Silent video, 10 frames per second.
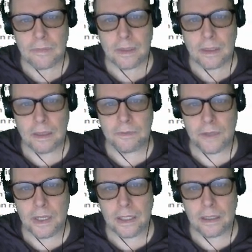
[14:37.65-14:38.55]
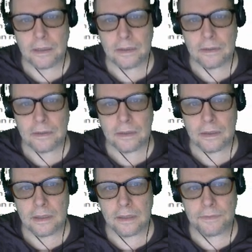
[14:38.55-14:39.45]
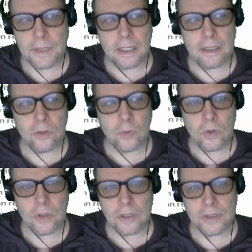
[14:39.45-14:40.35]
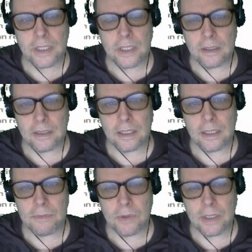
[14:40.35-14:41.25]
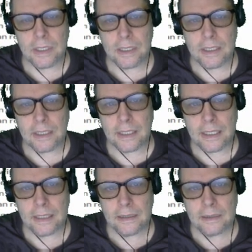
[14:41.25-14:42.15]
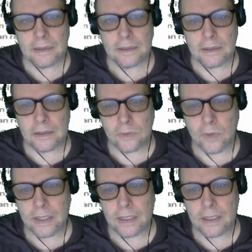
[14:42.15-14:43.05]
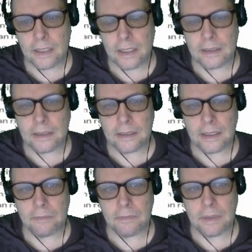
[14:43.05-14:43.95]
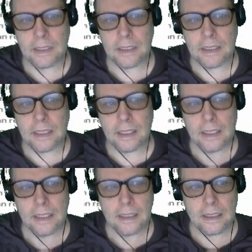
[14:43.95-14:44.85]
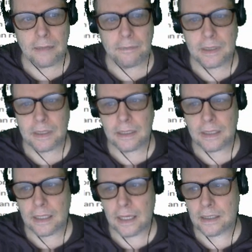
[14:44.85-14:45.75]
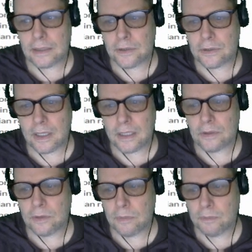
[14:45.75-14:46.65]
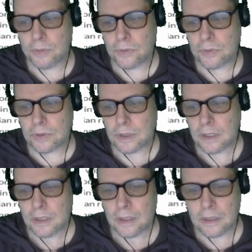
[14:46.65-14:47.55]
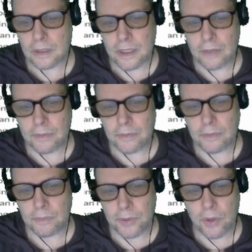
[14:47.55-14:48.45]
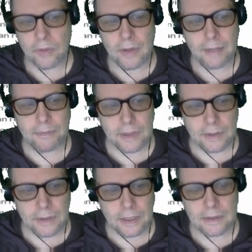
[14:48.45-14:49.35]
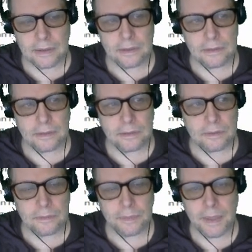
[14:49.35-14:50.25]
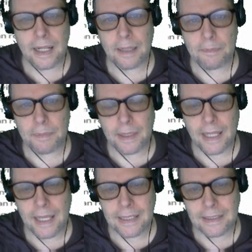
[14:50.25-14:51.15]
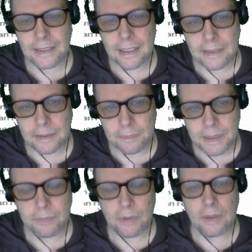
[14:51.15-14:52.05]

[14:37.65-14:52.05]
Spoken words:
on fire if they hear the word austerity anymore in Italy. This is why they elected the government that they got. The government that they got is trying to boost government programs and things to placate the people,